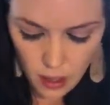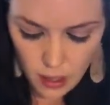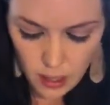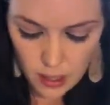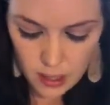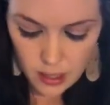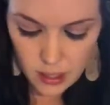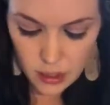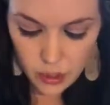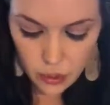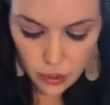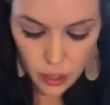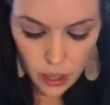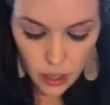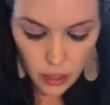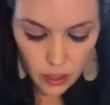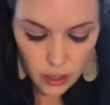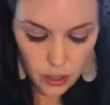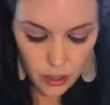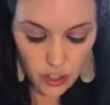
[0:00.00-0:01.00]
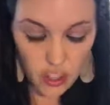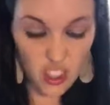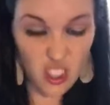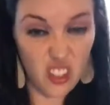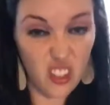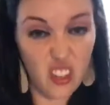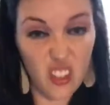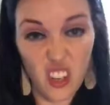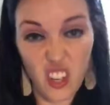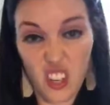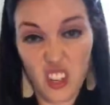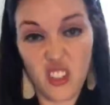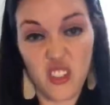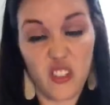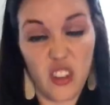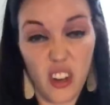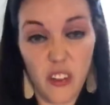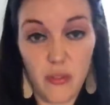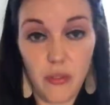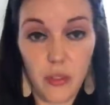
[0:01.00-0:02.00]
Because it'll tell you that you can just cook it
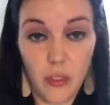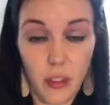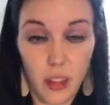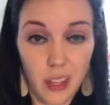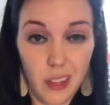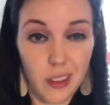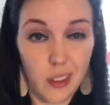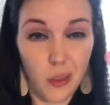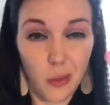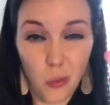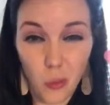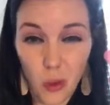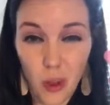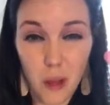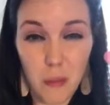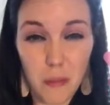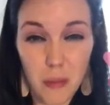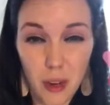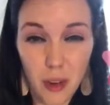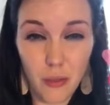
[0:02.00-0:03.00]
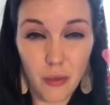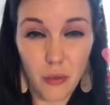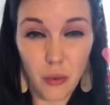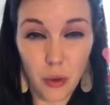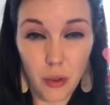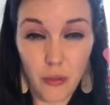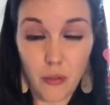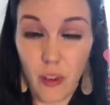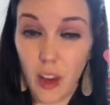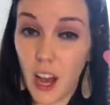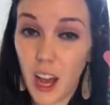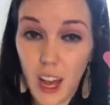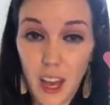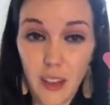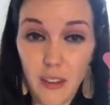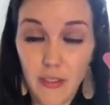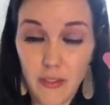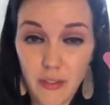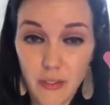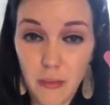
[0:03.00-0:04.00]
straight for like the 1 minute
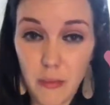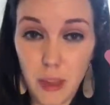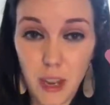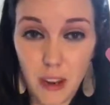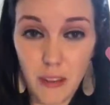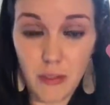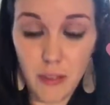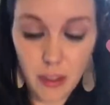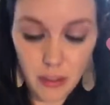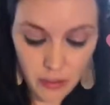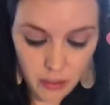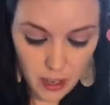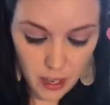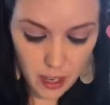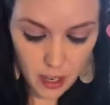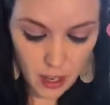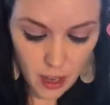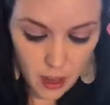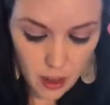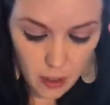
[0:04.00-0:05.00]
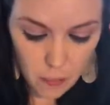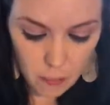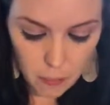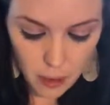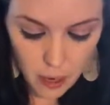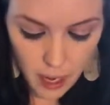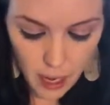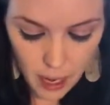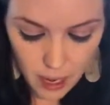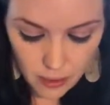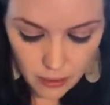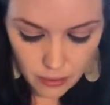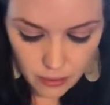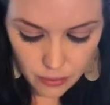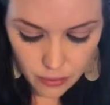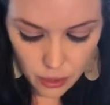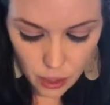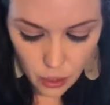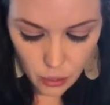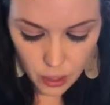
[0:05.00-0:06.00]
45, minute 50. But I've
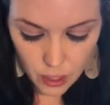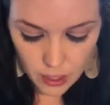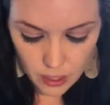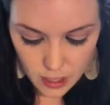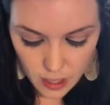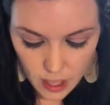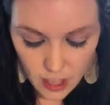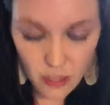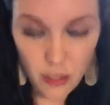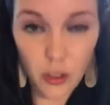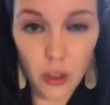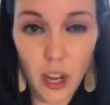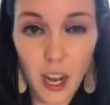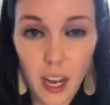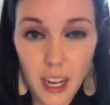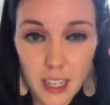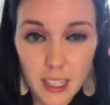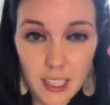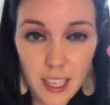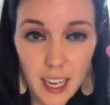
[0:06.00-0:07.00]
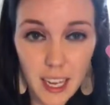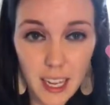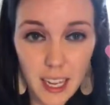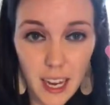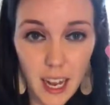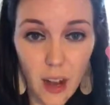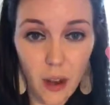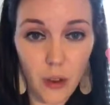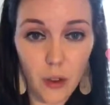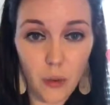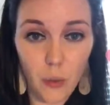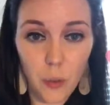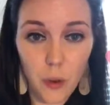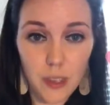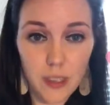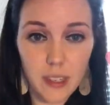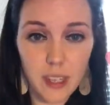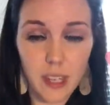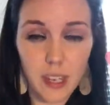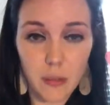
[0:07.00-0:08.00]
noticed that if you kind of take it out and
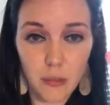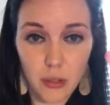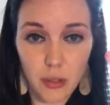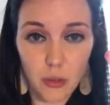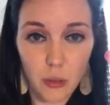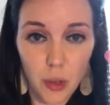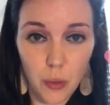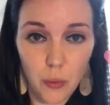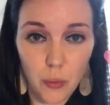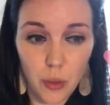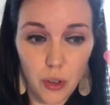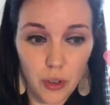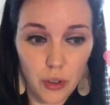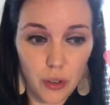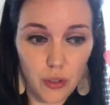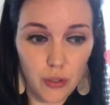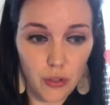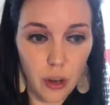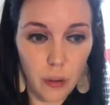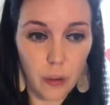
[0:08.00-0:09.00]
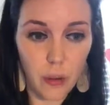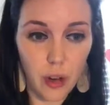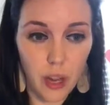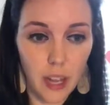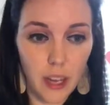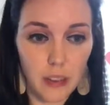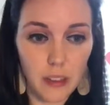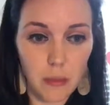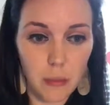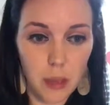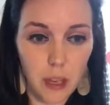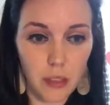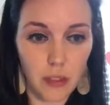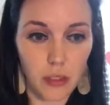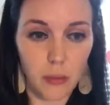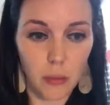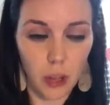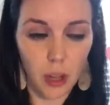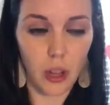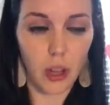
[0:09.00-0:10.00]
whisk it in between when you're doing scrambled eggs, it makes
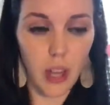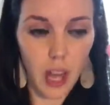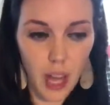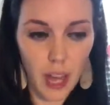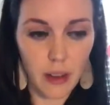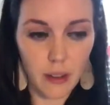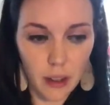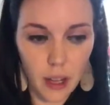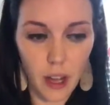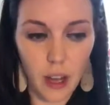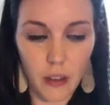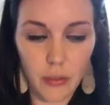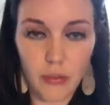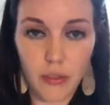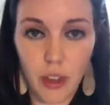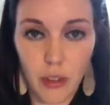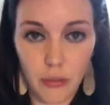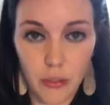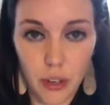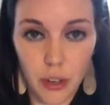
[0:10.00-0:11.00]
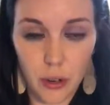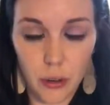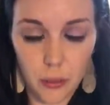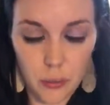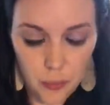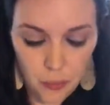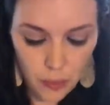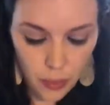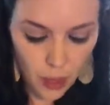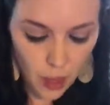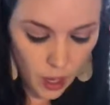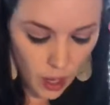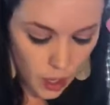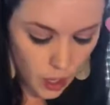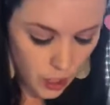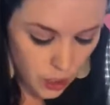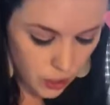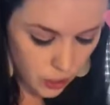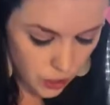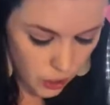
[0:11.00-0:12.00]
them a lot fluffier.
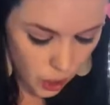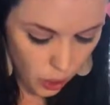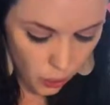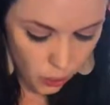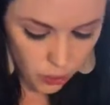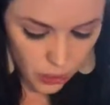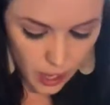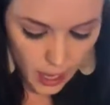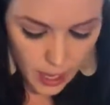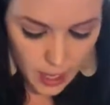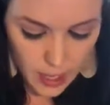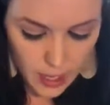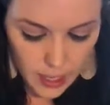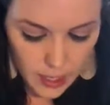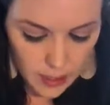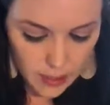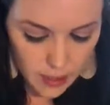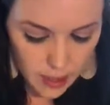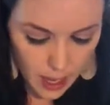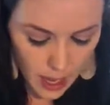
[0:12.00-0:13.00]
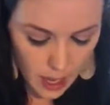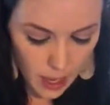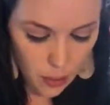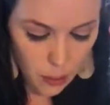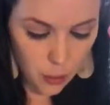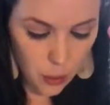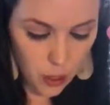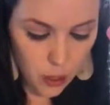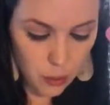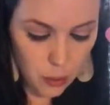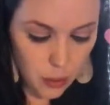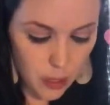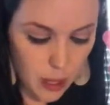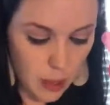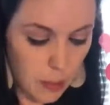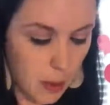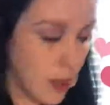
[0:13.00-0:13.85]
So that is that. We're going to put that